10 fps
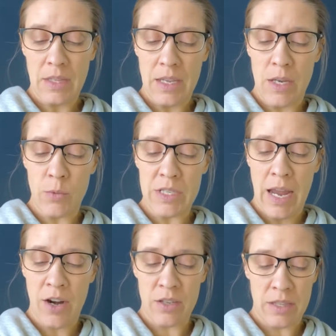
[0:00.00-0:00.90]
He
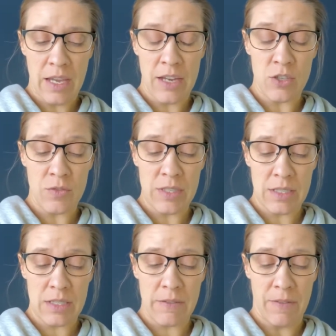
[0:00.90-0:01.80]
retired at the age of
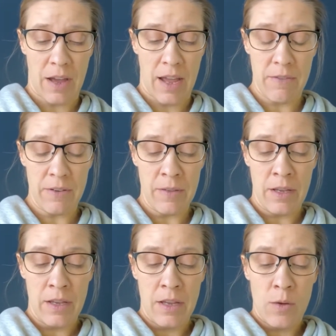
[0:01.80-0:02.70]
65.
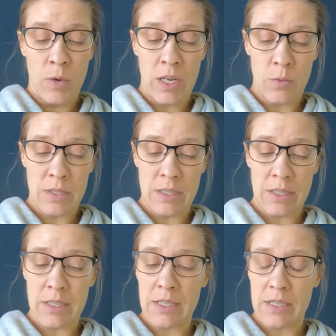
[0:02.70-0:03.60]
When he was
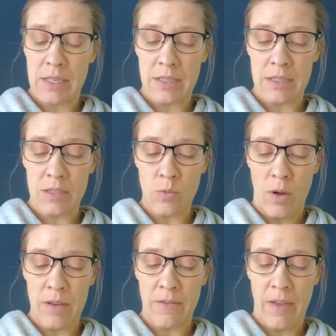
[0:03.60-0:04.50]
66, his
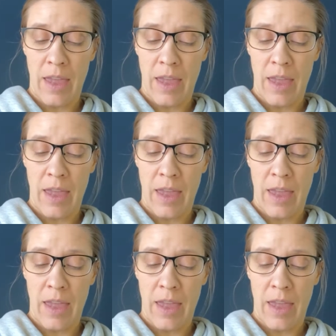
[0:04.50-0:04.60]
wife,